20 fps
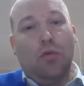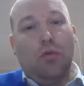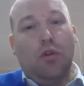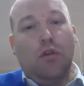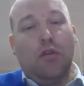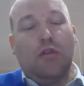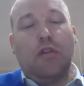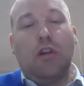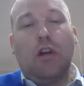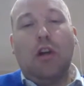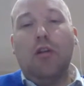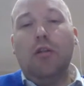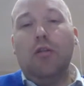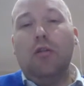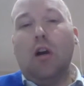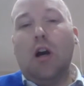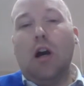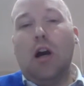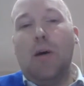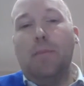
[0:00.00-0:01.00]

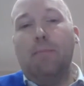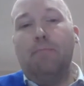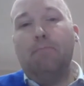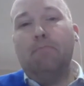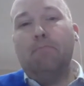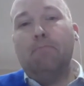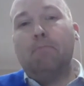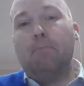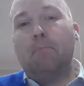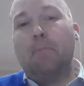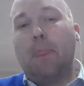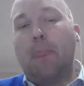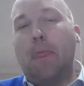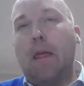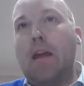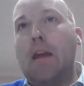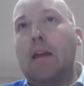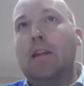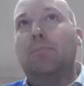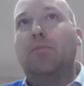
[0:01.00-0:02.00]
So
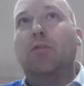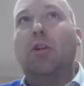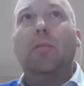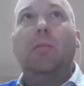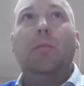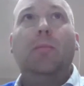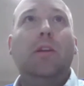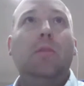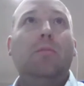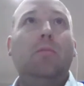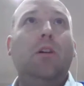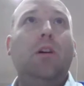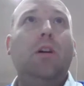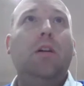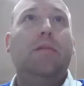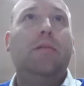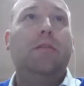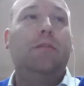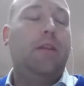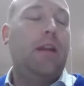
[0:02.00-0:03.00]
it's probably
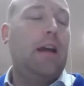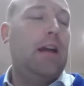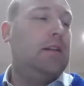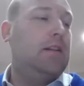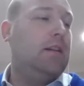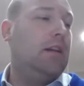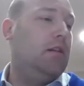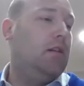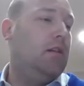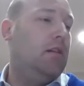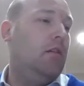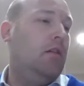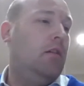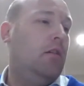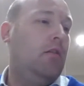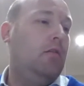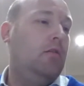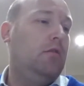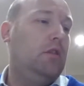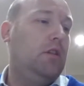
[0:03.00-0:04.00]
worth reflecting
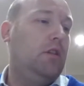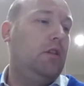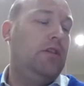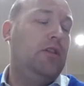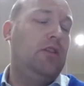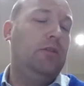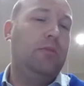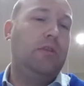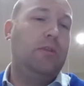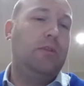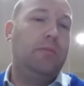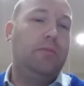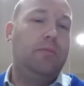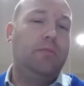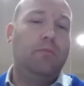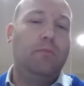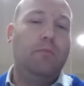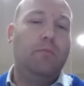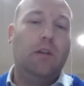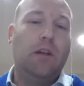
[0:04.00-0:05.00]
on some
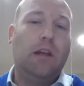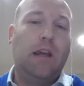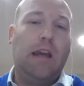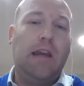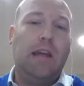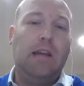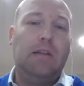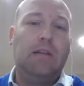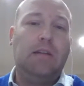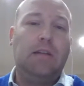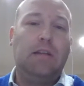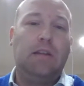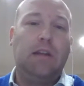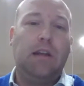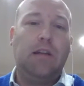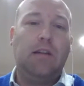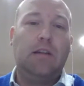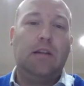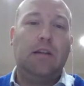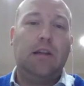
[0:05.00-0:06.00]
key
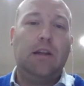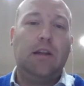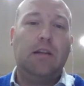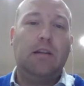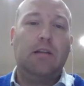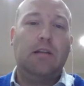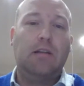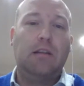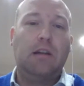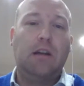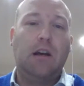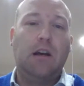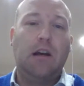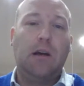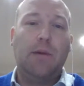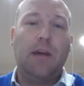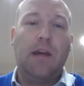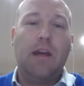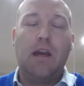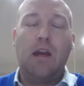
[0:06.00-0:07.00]
statistics
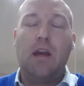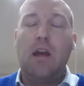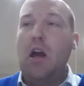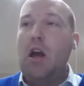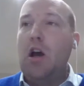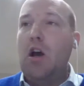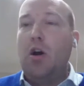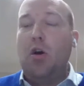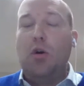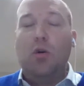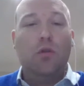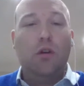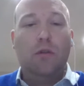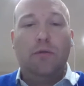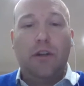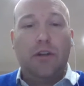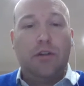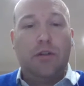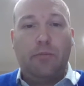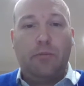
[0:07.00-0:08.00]
here, all
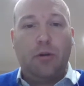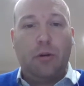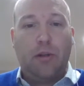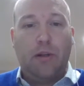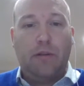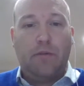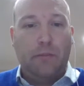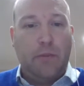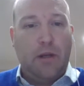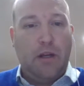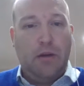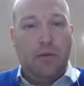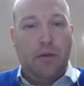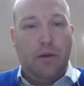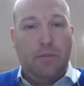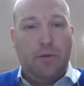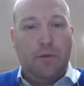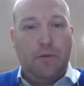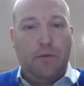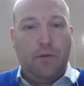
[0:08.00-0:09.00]
of which you're probably familiar
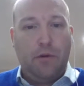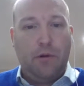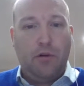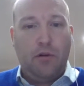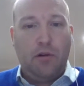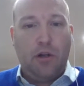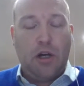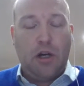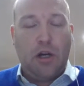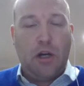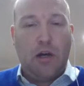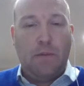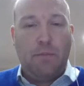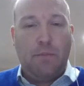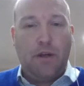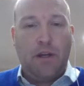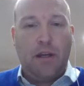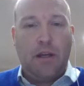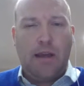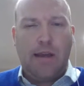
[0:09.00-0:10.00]
with before,
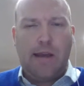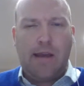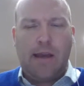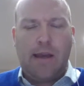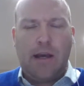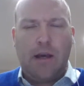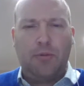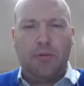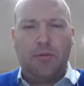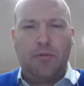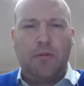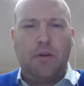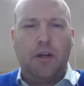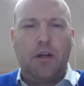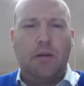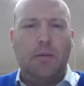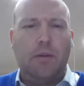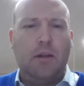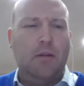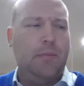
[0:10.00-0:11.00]
but it helps
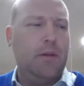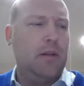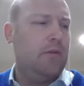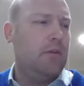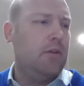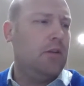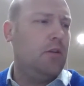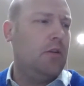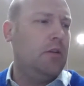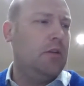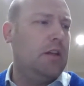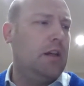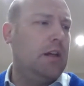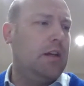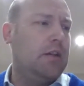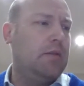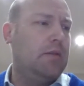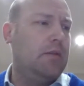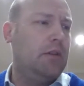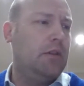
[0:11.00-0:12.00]
provide a little bit of a
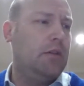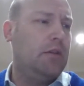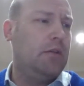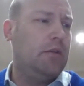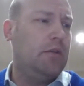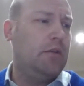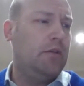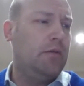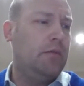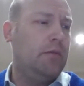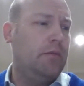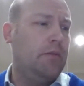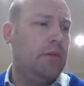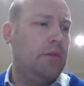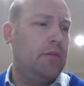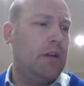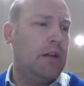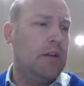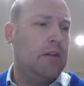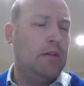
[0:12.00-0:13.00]
context for the
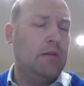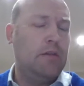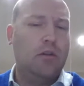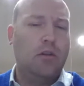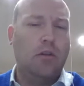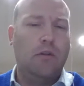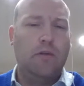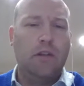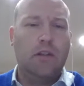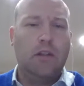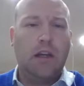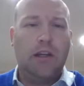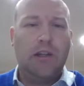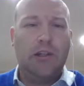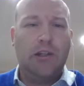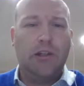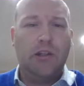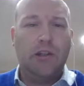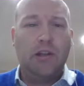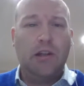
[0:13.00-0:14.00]
rest of the
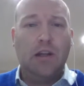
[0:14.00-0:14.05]
conversation.